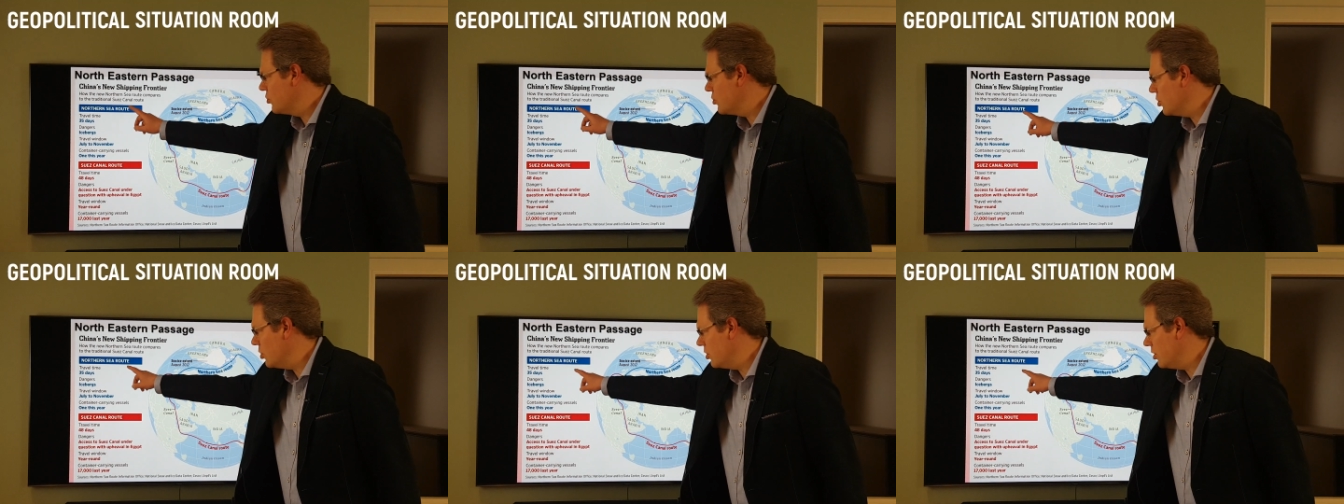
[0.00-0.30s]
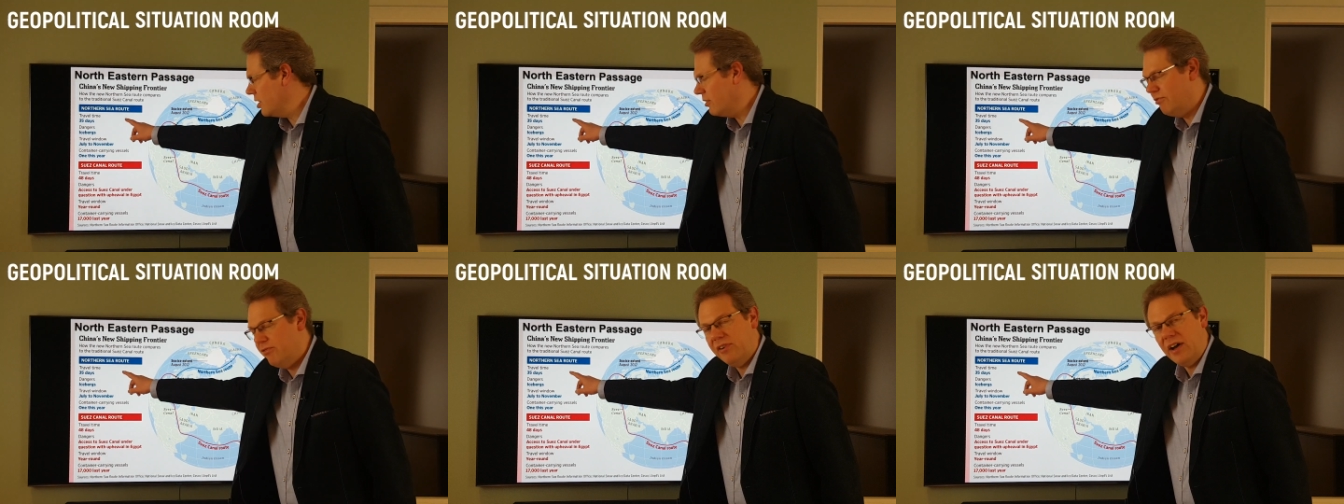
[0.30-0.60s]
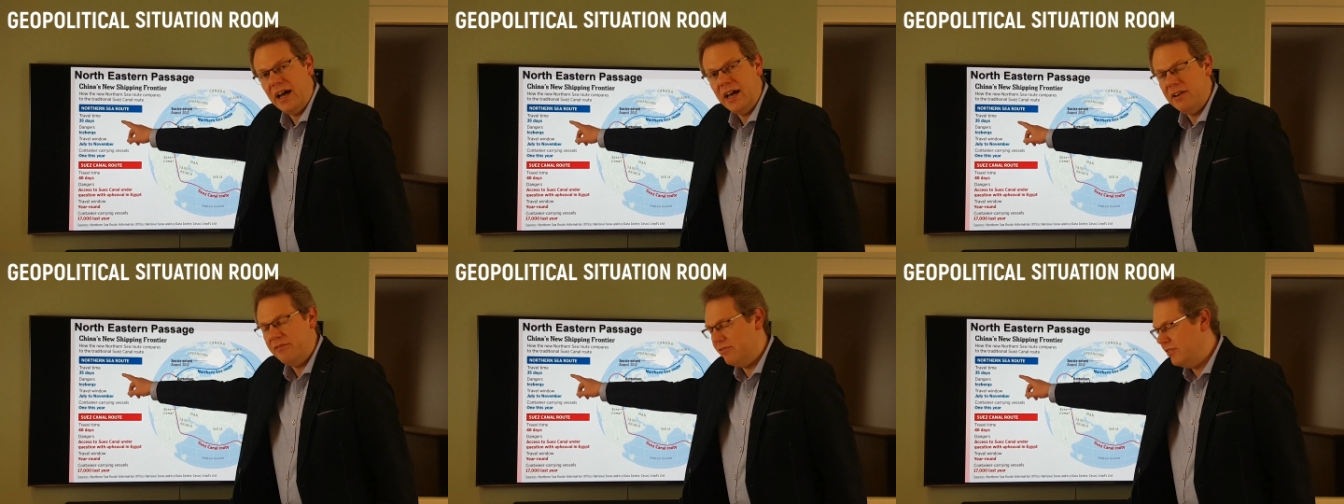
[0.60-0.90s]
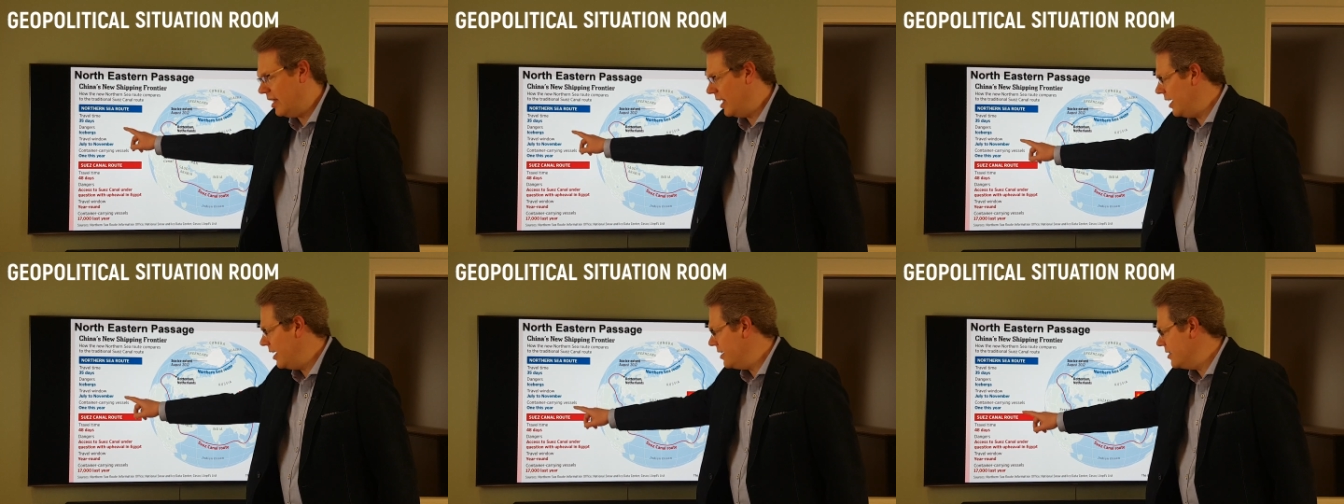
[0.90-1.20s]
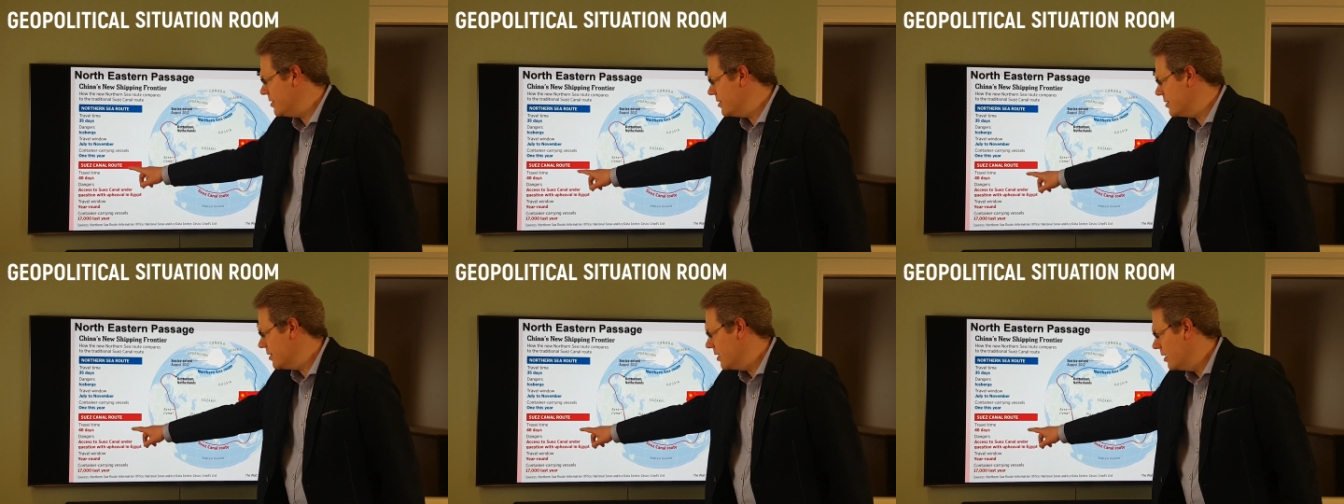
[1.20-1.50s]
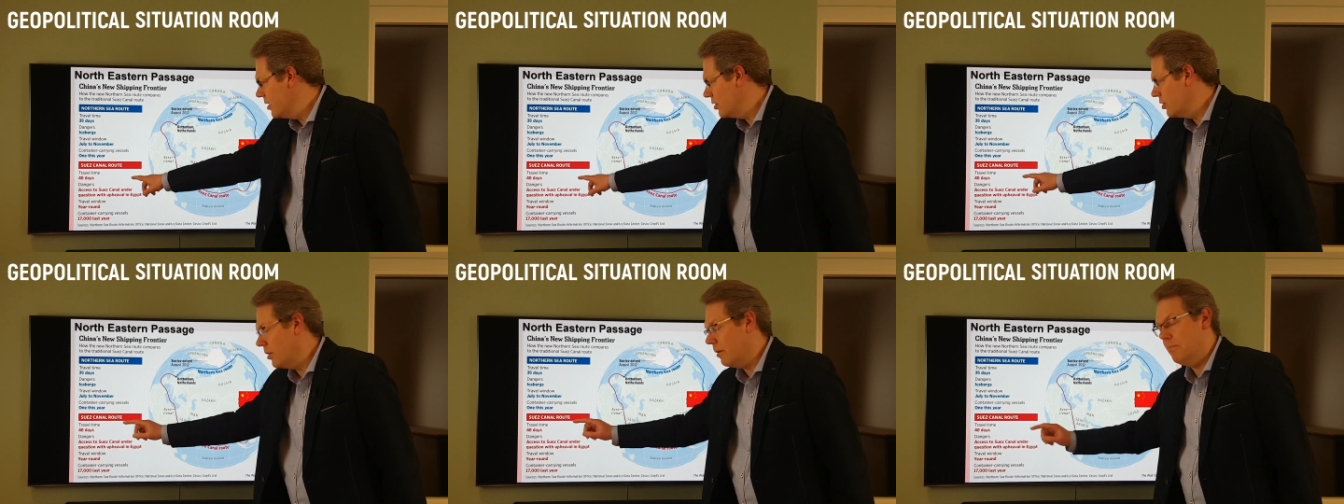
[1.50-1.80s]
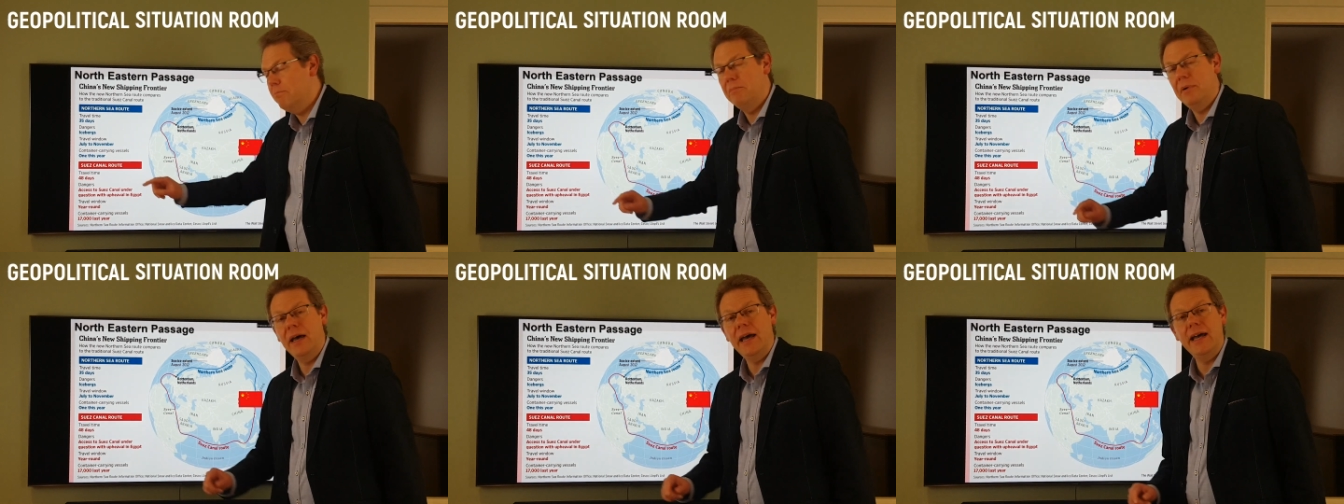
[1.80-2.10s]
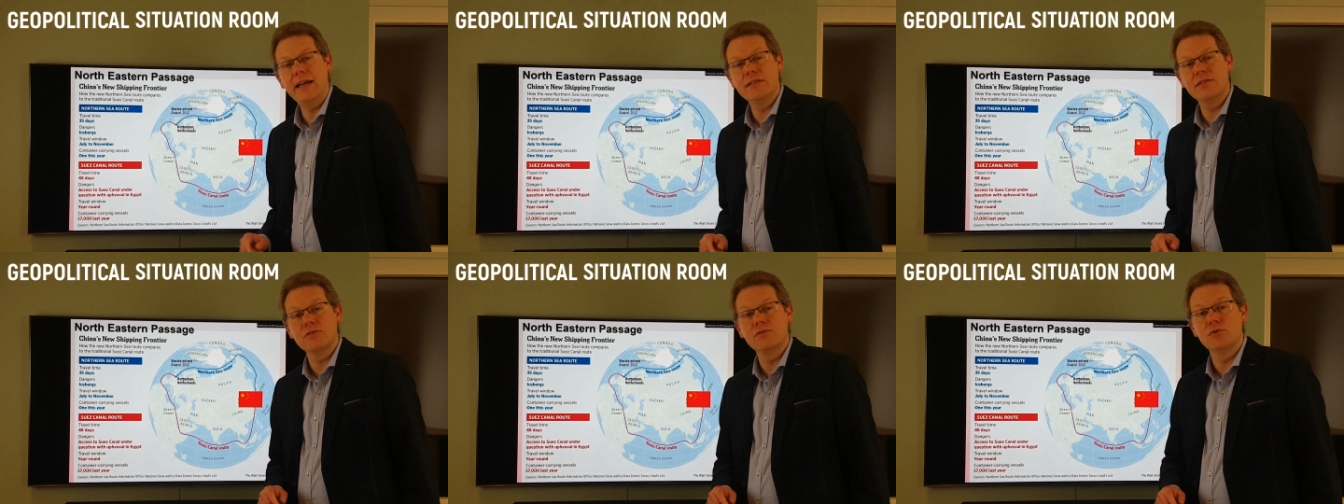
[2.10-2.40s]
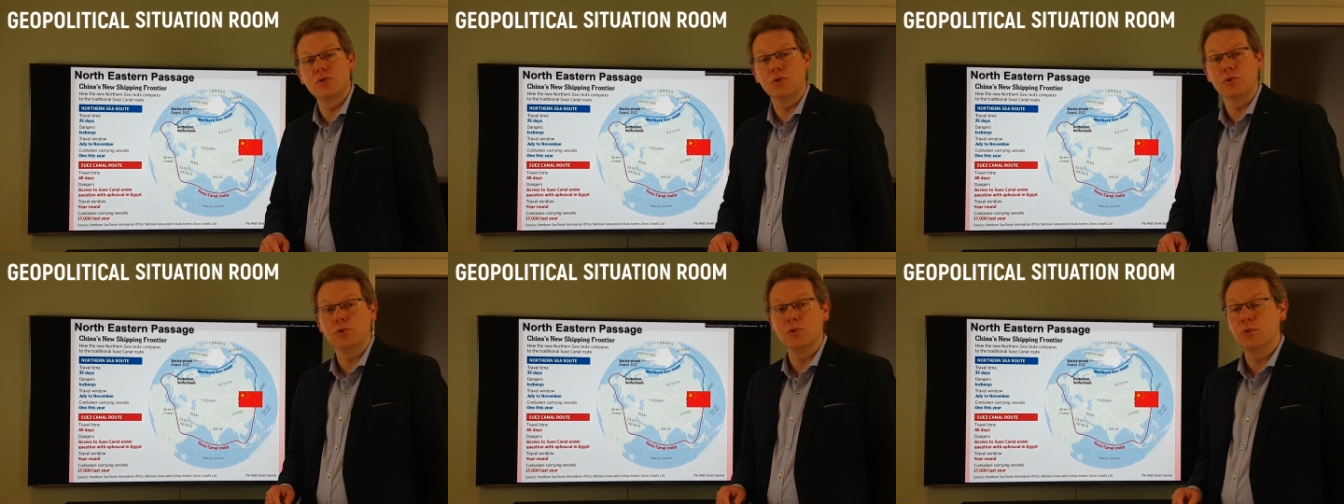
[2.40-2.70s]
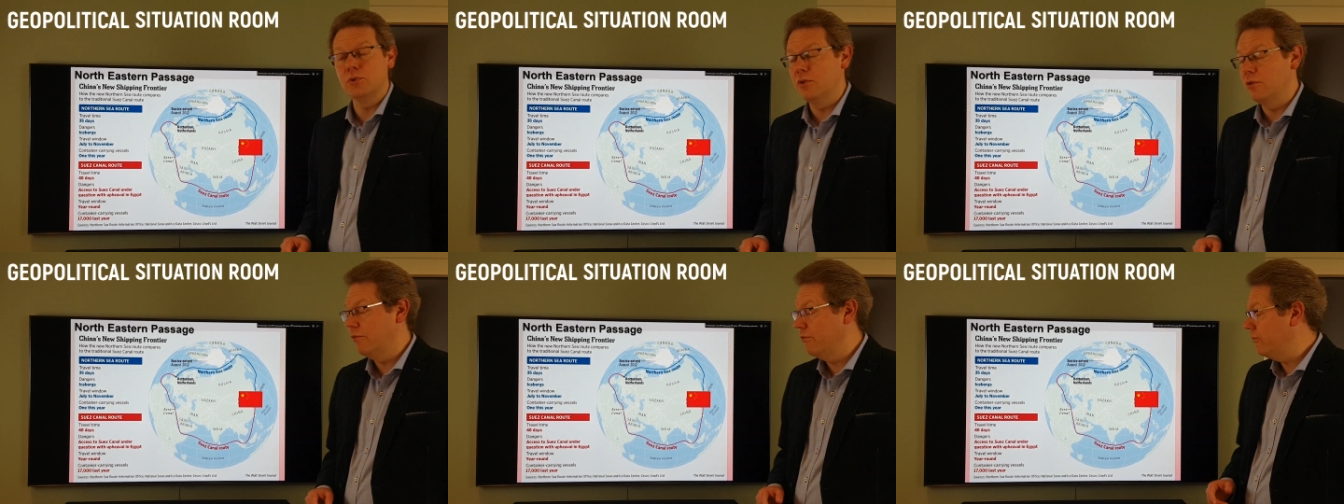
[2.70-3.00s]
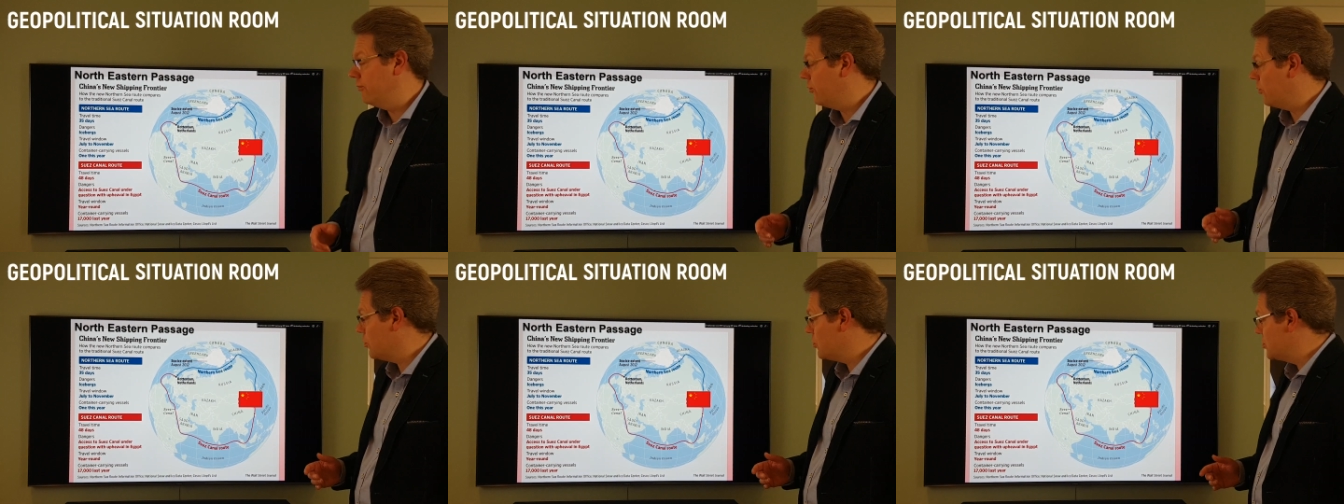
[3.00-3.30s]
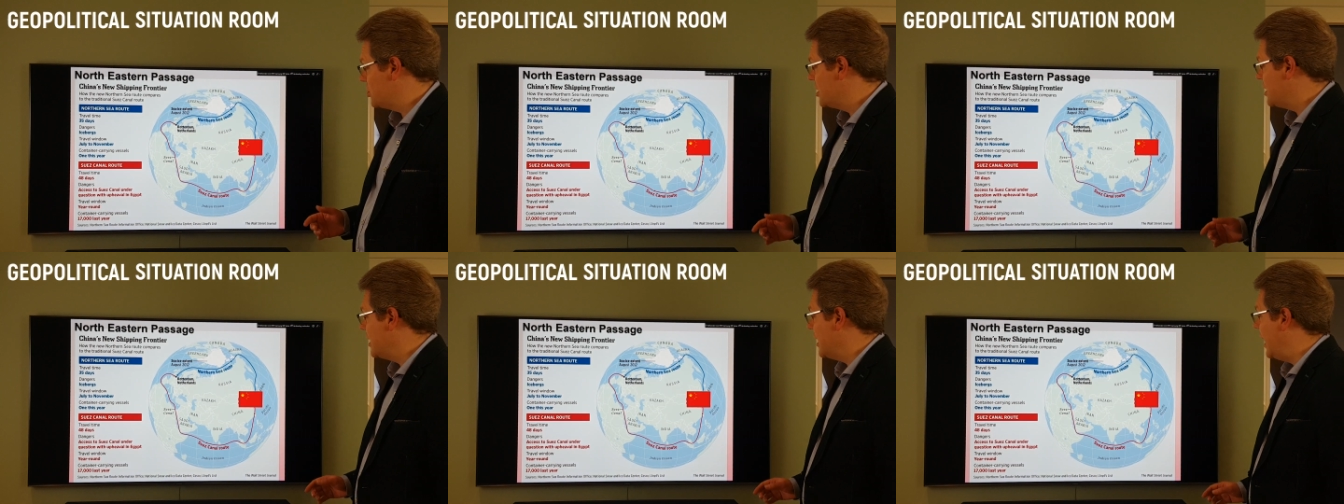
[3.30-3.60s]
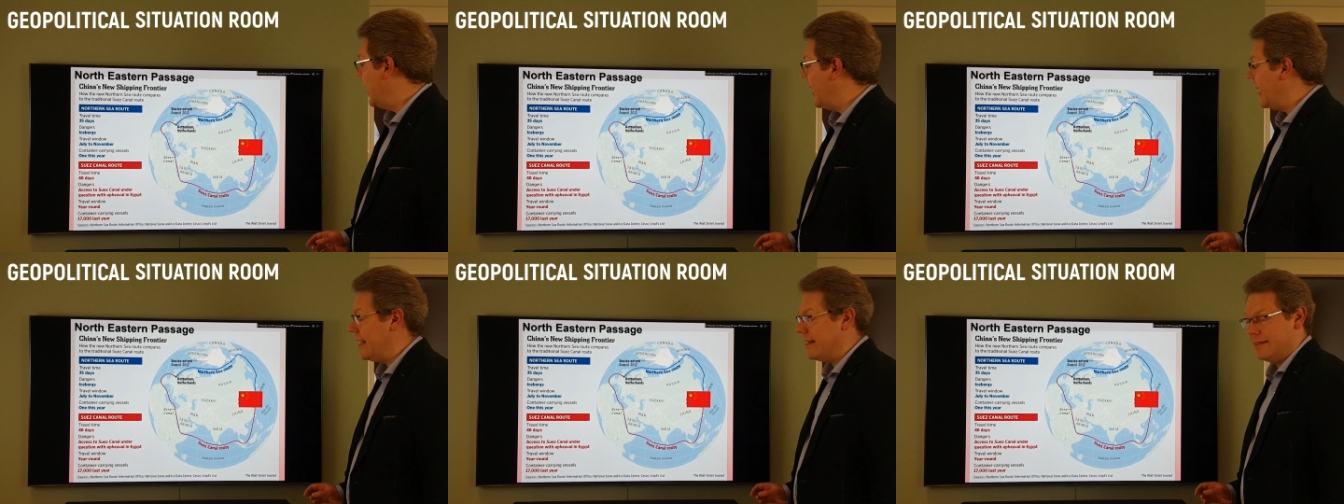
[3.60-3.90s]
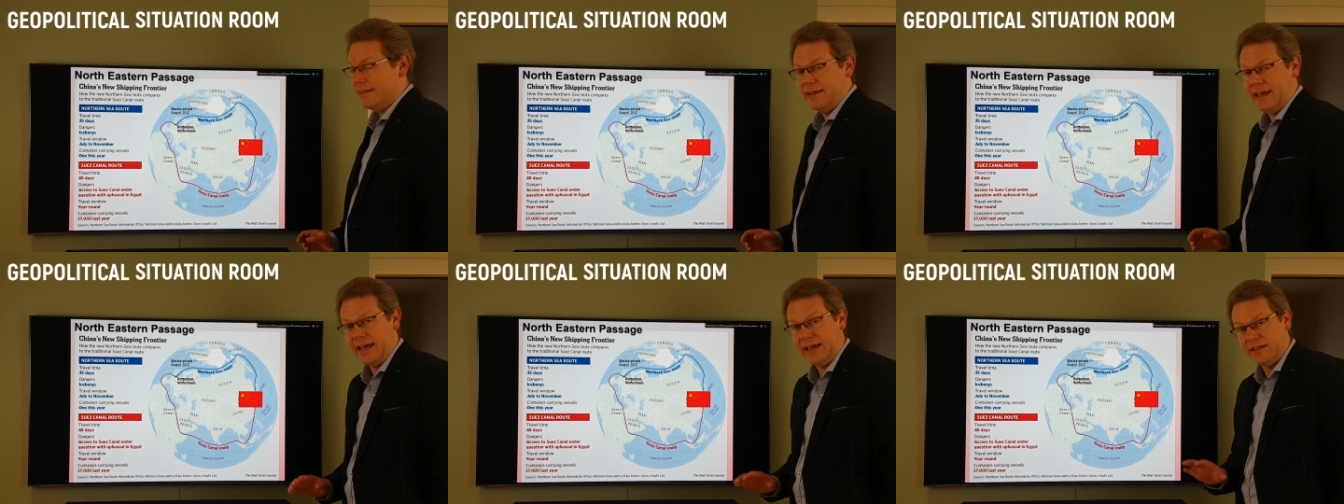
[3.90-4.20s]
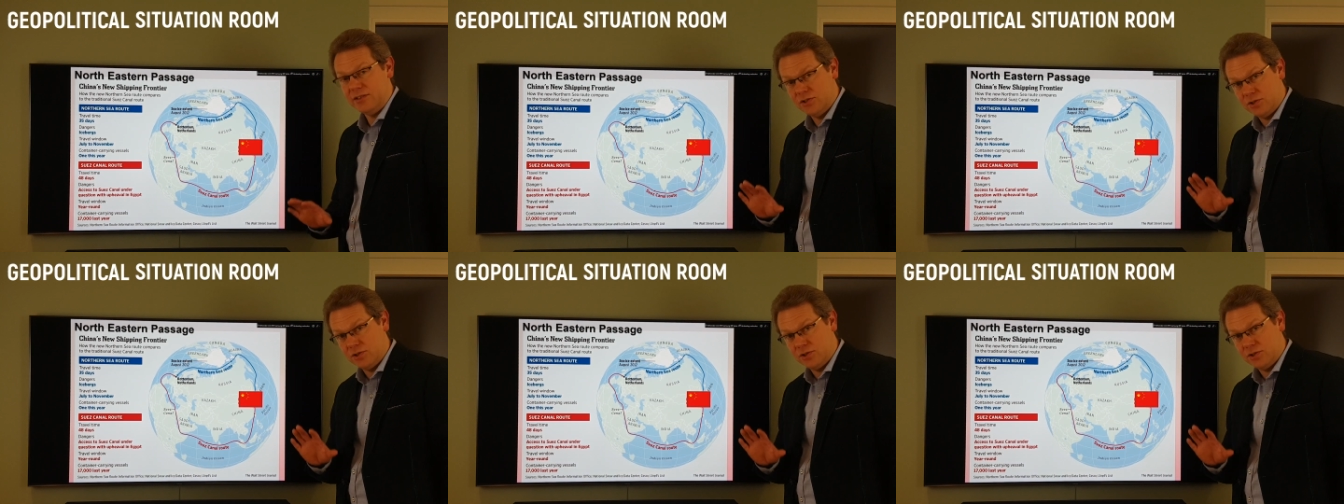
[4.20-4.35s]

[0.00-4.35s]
35 days compared to 48 days.